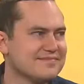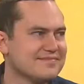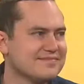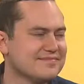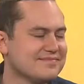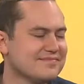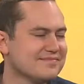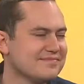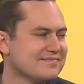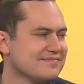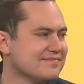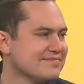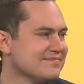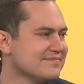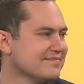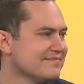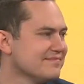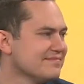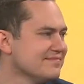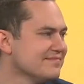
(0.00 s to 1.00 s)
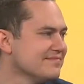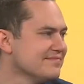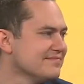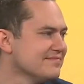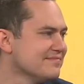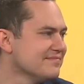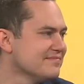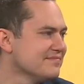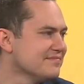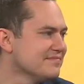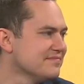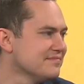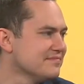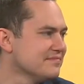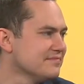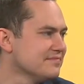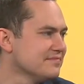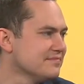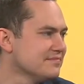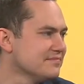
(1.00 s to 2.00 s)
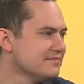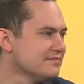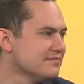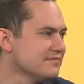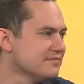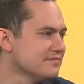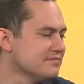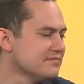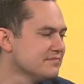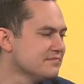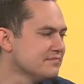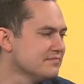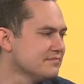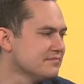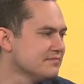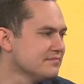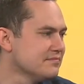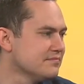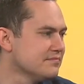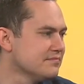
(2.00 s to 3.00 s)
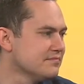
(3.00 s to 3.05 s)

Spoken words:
No words are spoken by the person on screen.